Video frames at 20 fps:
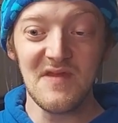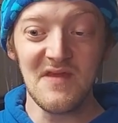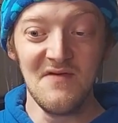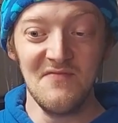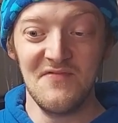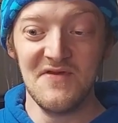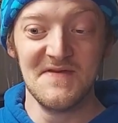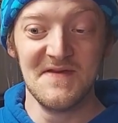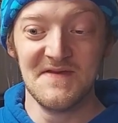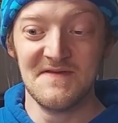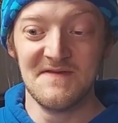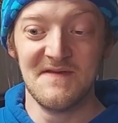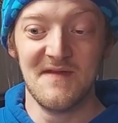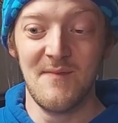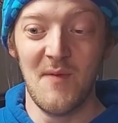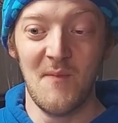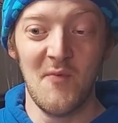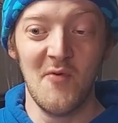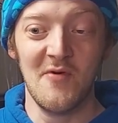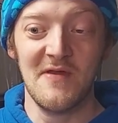these things are going to
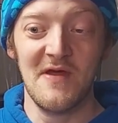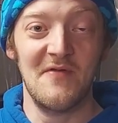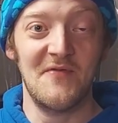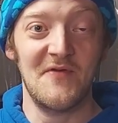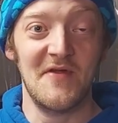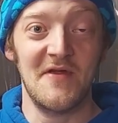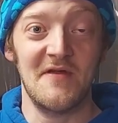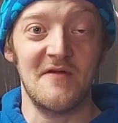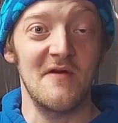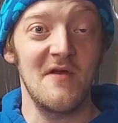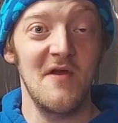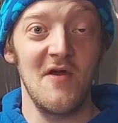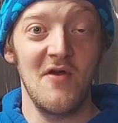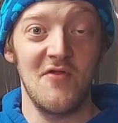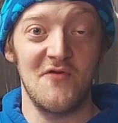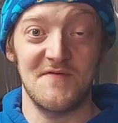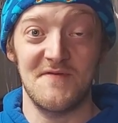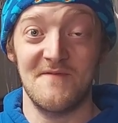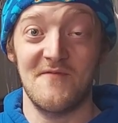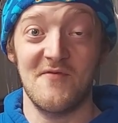be put out there.
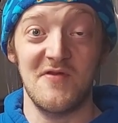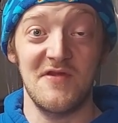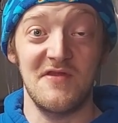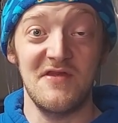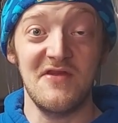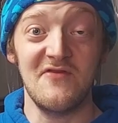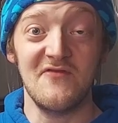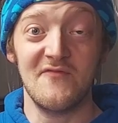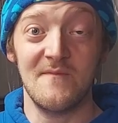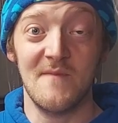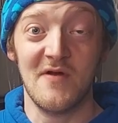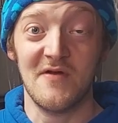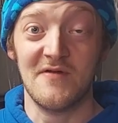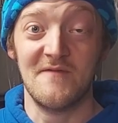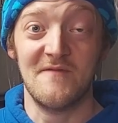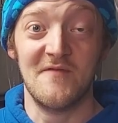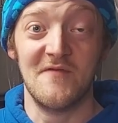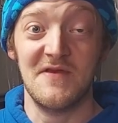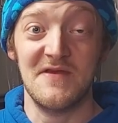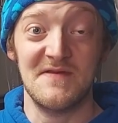There's a very niche
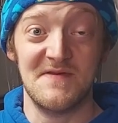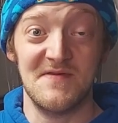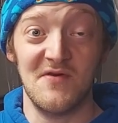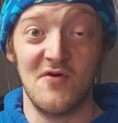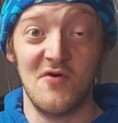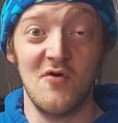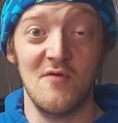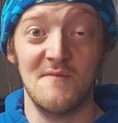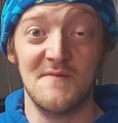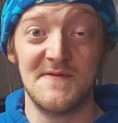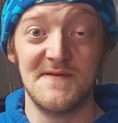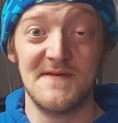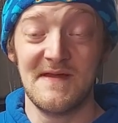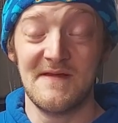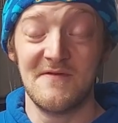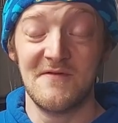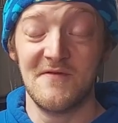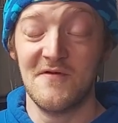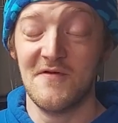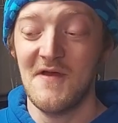market for these in the home
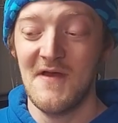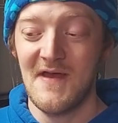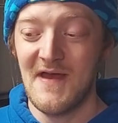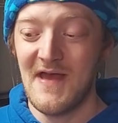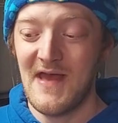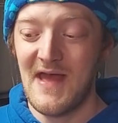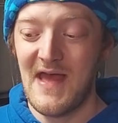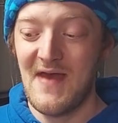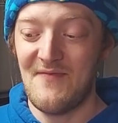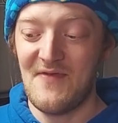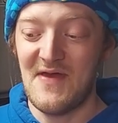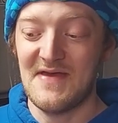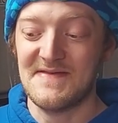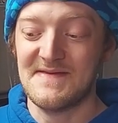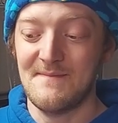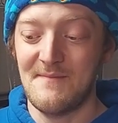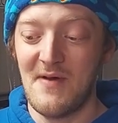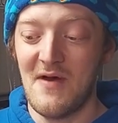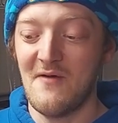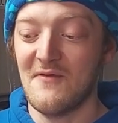sector, and
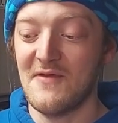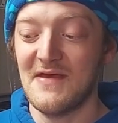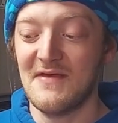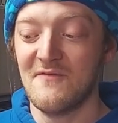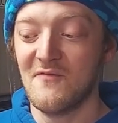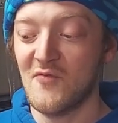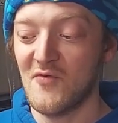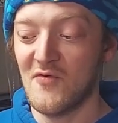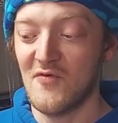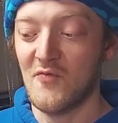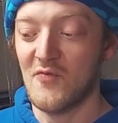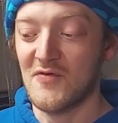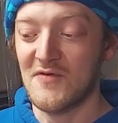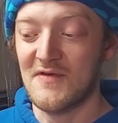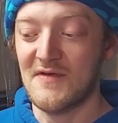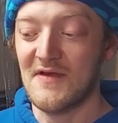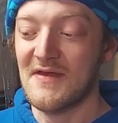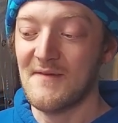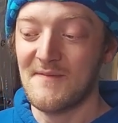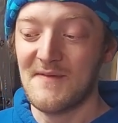that's about it. We're
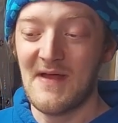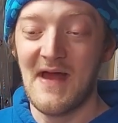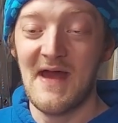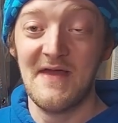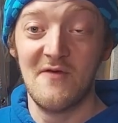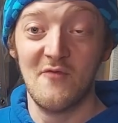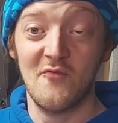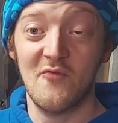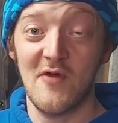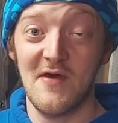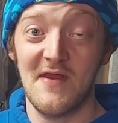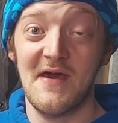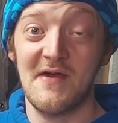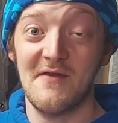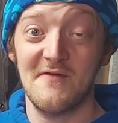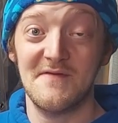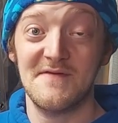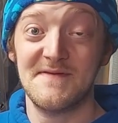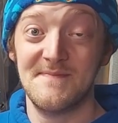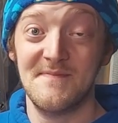going to kind of run
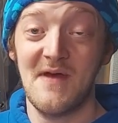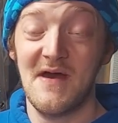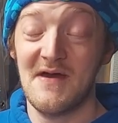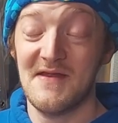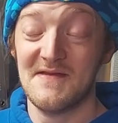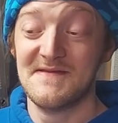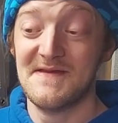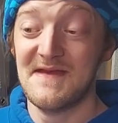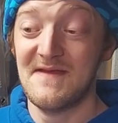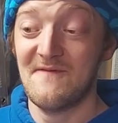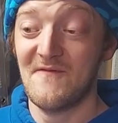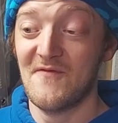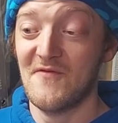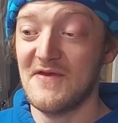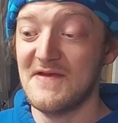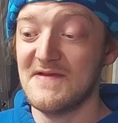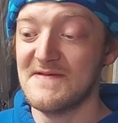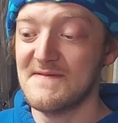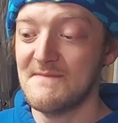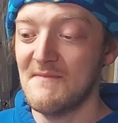out of steam for
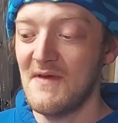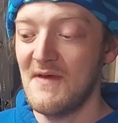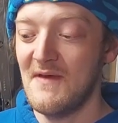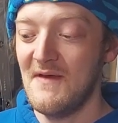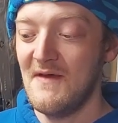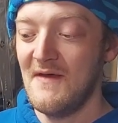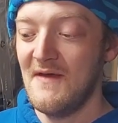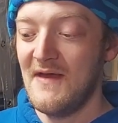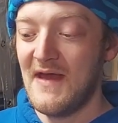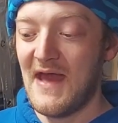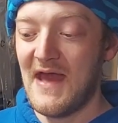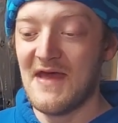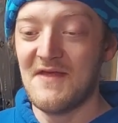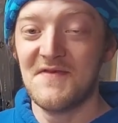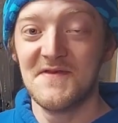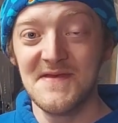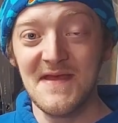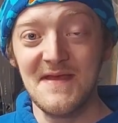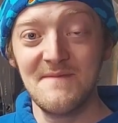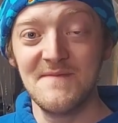these. At
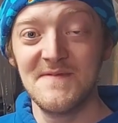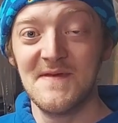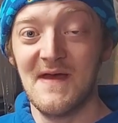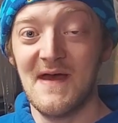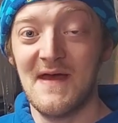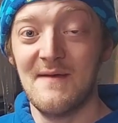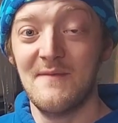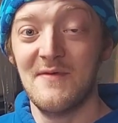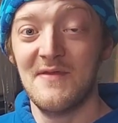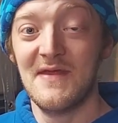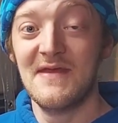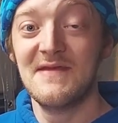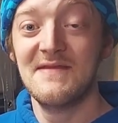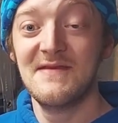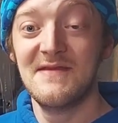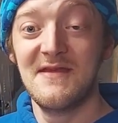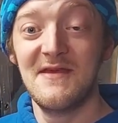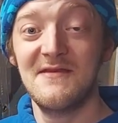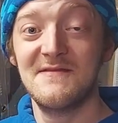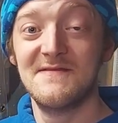the same time, in
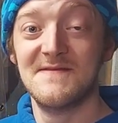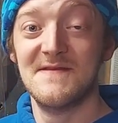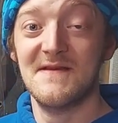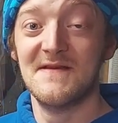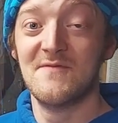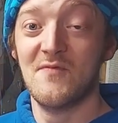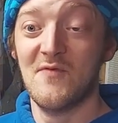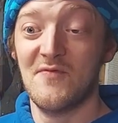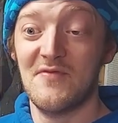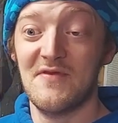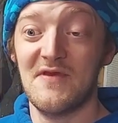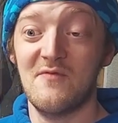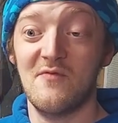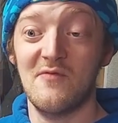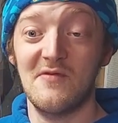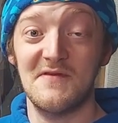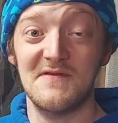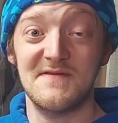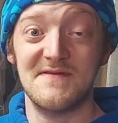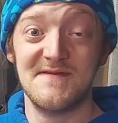1986, with the
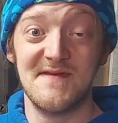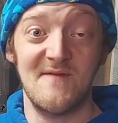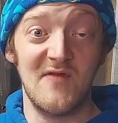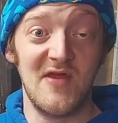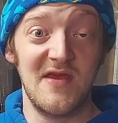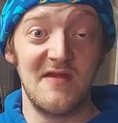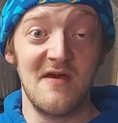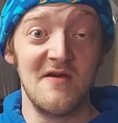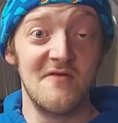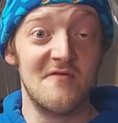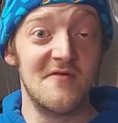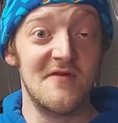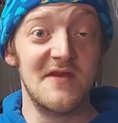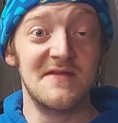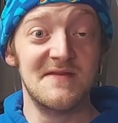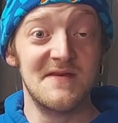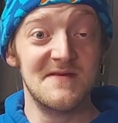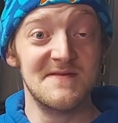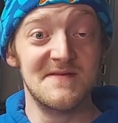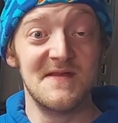release of 7800,
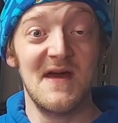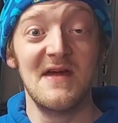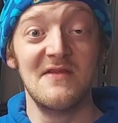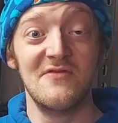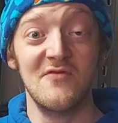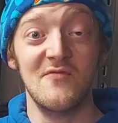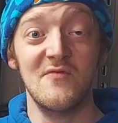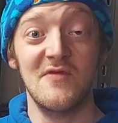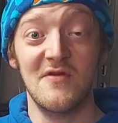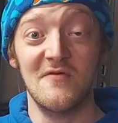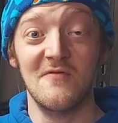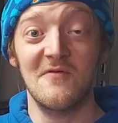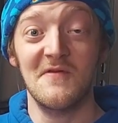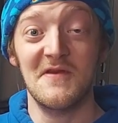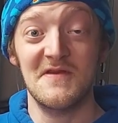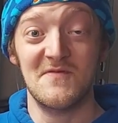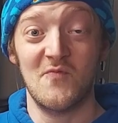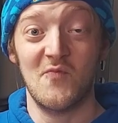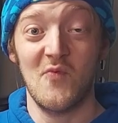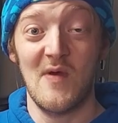it does not do
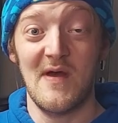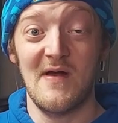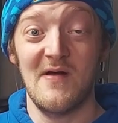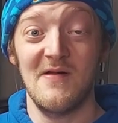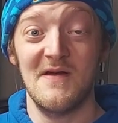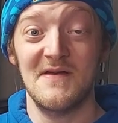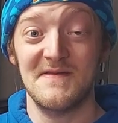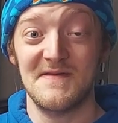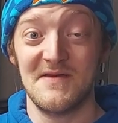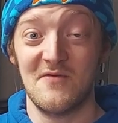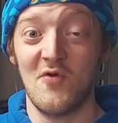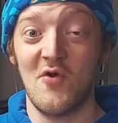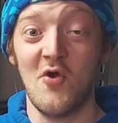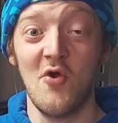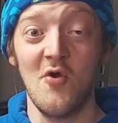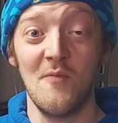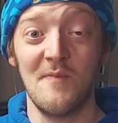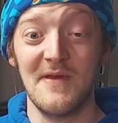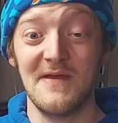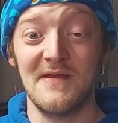nearly as well as they're
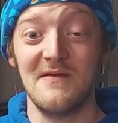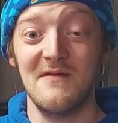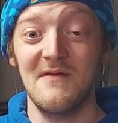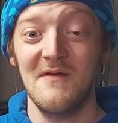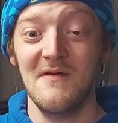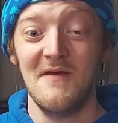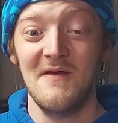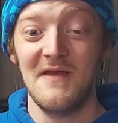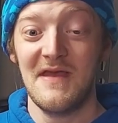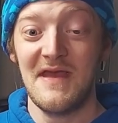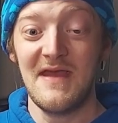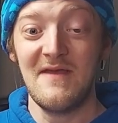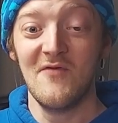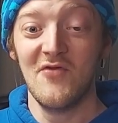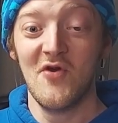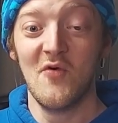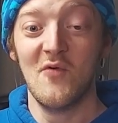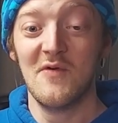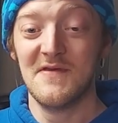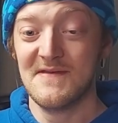hoping,
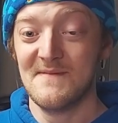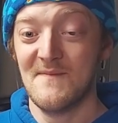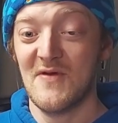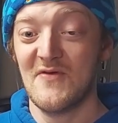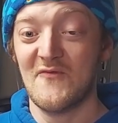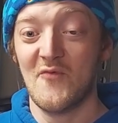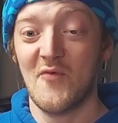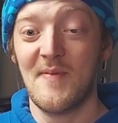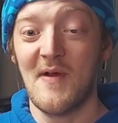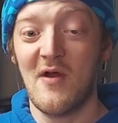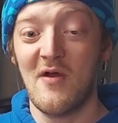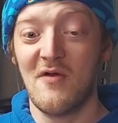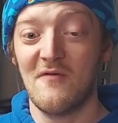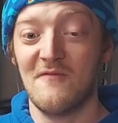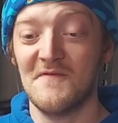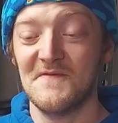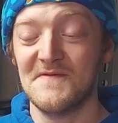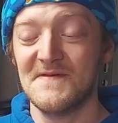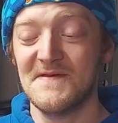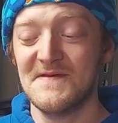even though it is a much more
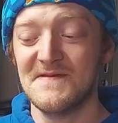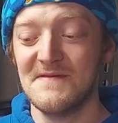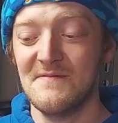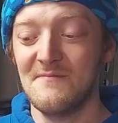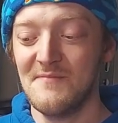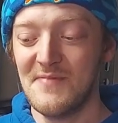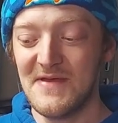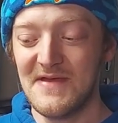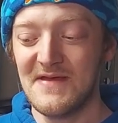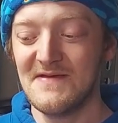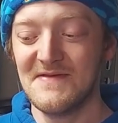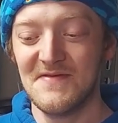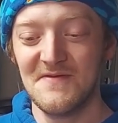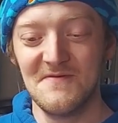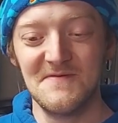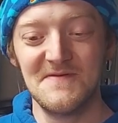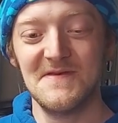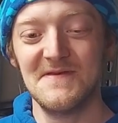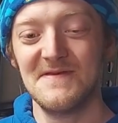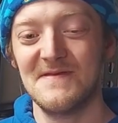powerful system, because
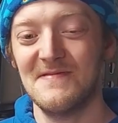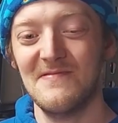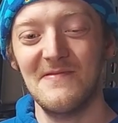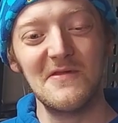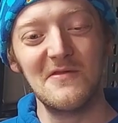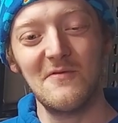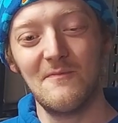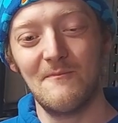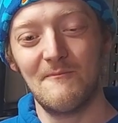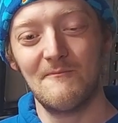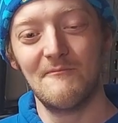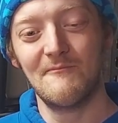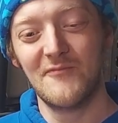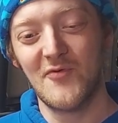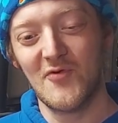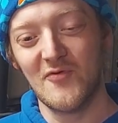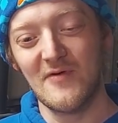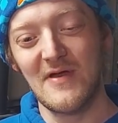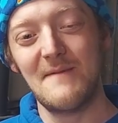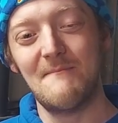there's this little
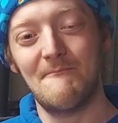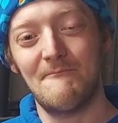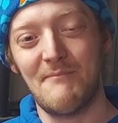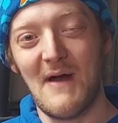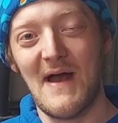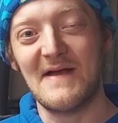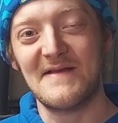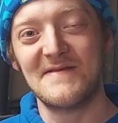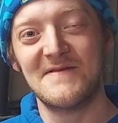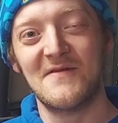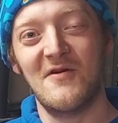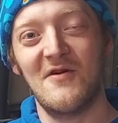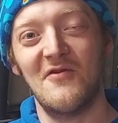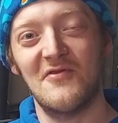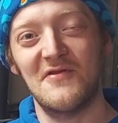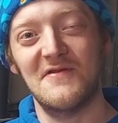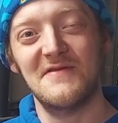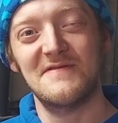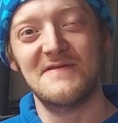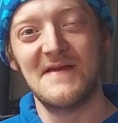gray box called
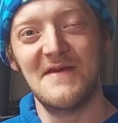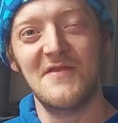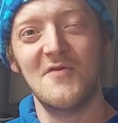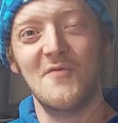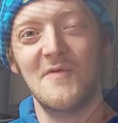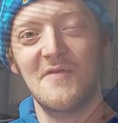the Nintendo